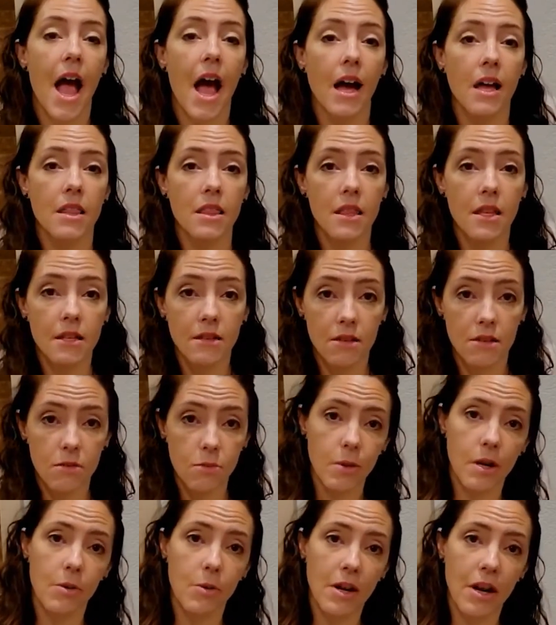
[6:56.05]
And this is
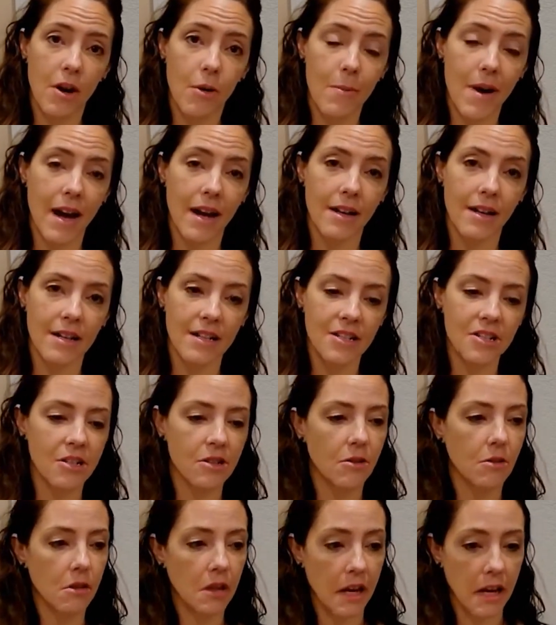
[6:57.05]
where we go back
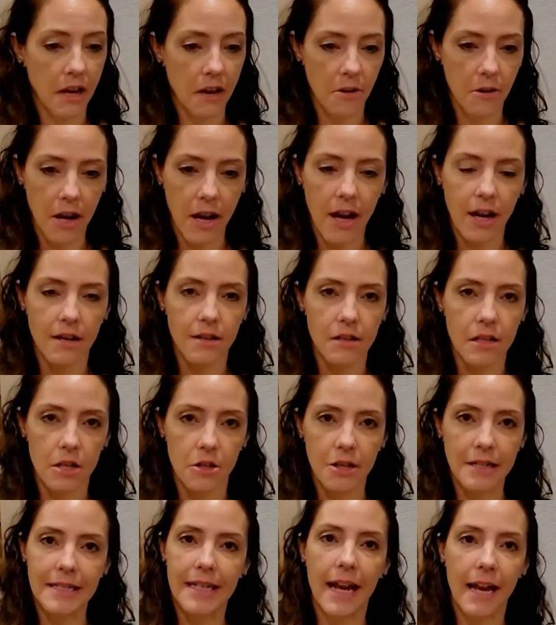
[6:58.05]
into like, okay, is
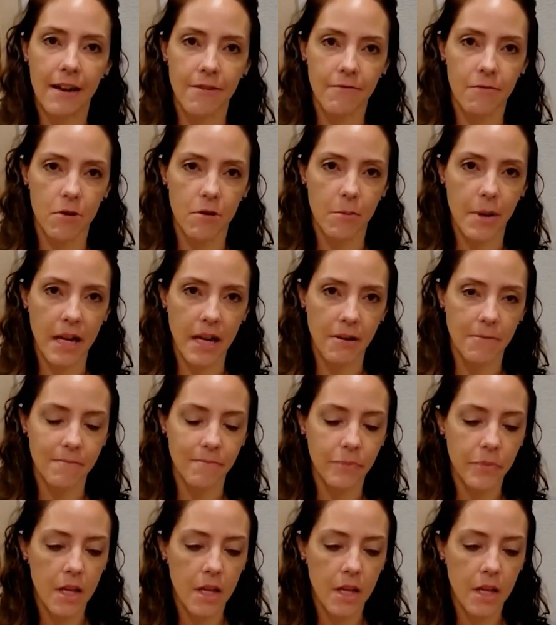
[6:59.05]
there a diet for me?